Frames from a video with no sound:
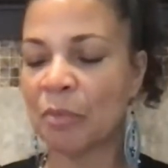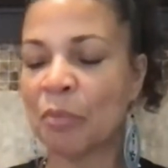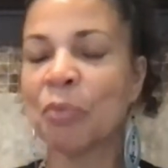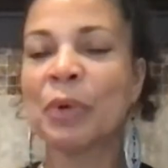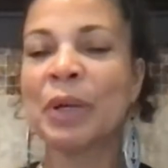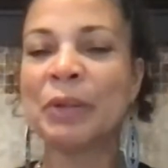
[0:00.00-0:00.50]

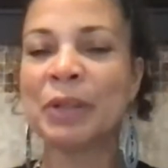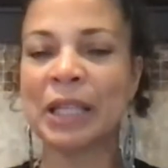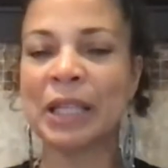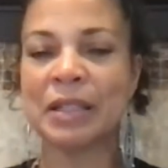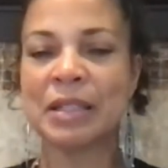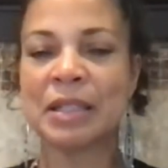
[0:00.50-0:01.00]

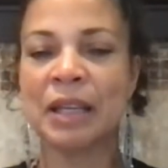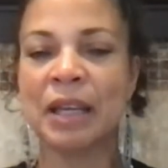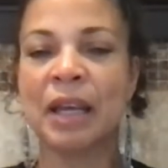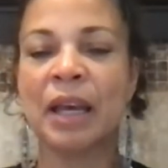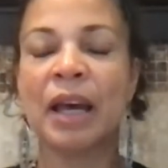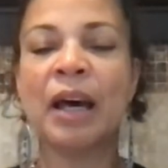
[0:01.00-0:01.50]
brilliant
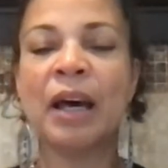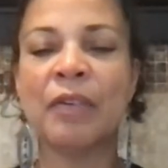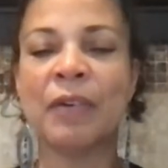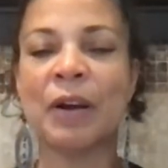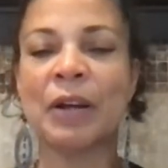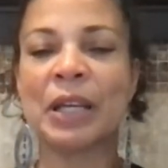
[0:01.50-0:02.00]

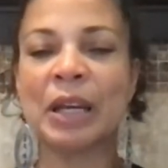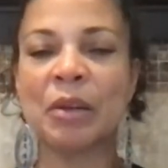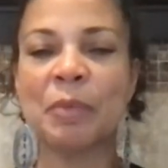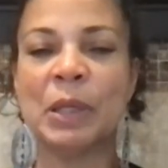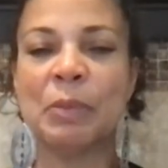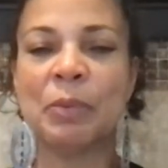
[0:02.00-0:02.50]
of our
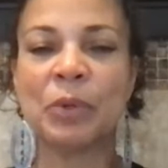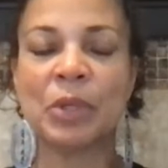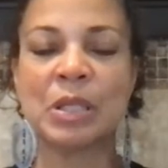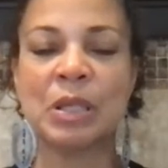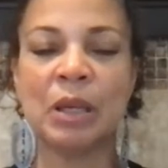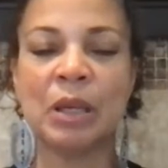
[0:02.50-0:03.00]
young people
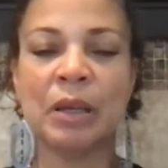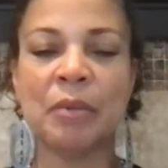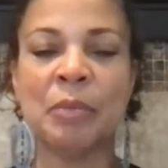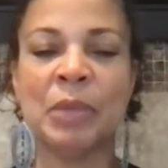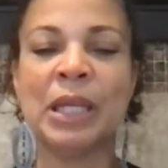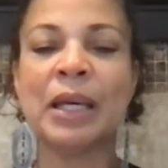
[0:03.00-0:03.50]
to
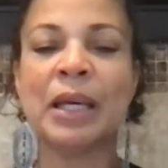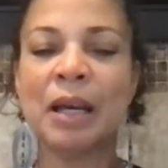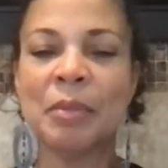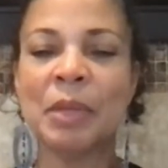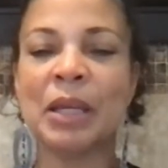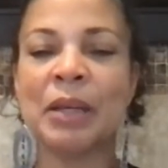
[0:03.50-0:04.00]
be
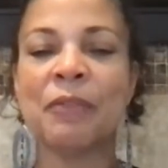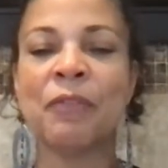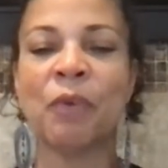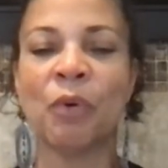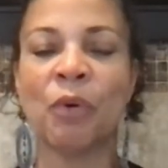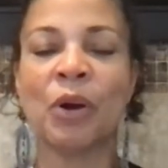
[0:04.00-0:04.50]
coming
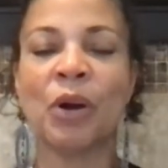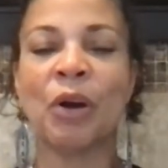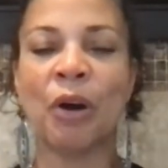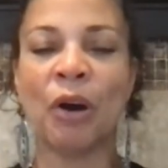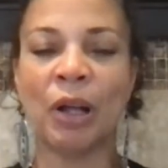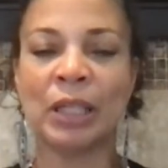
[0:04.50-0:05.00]
for
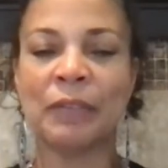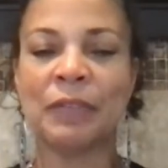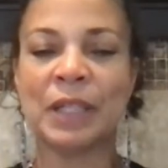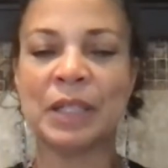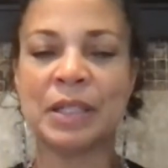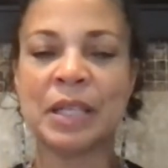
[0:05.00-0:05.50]
all of
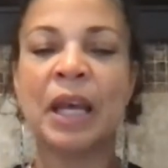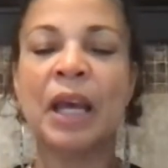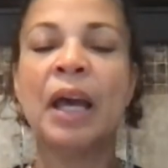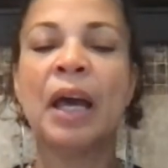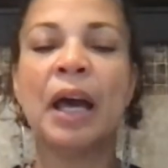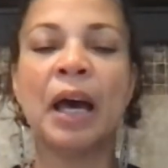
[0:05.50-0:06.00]
it.
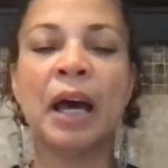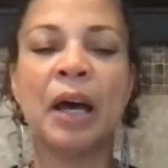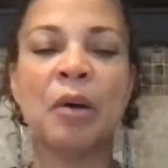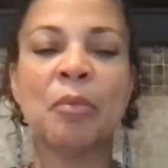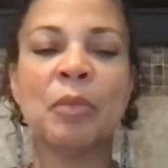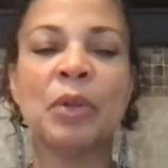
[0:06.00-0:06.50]

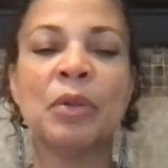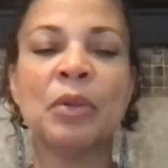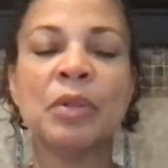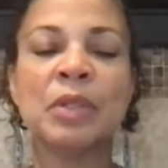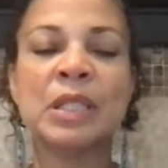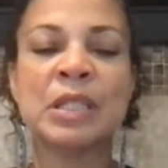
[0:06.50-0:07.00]

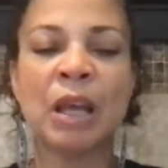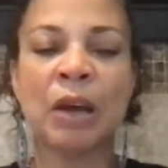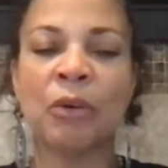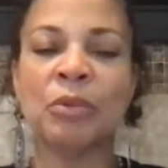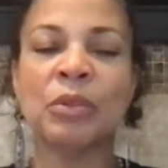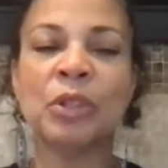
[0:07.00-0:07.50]

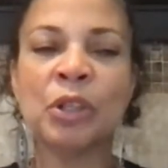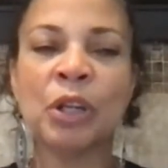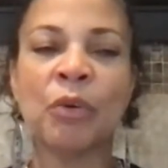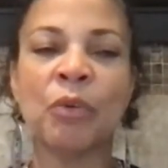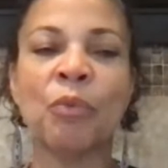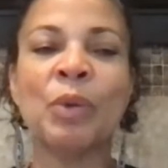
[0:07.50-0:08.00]
So, you
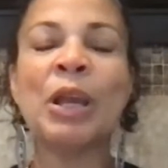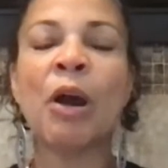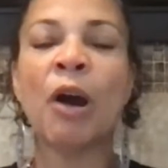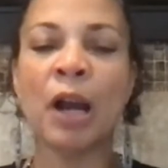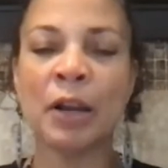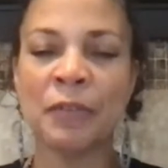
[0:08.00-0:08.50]
know, we
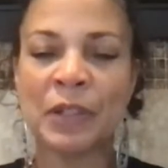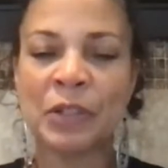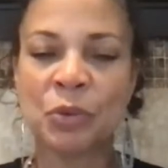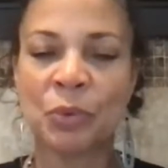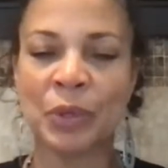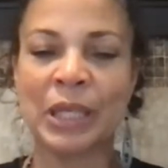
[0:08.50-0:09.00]
are
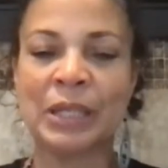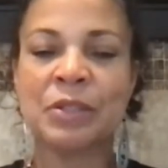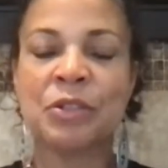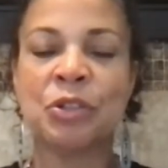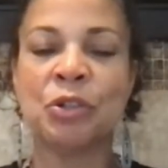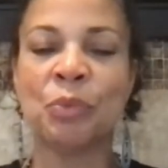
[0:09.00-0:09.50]

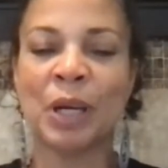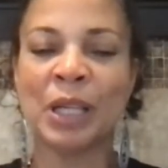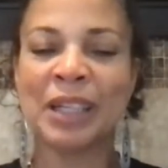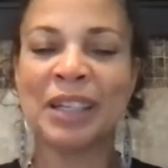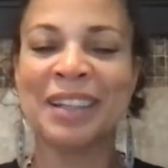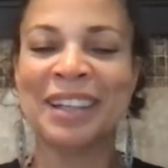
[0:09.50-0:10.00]
victorious. Do you want
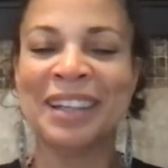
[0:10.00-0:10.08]
to,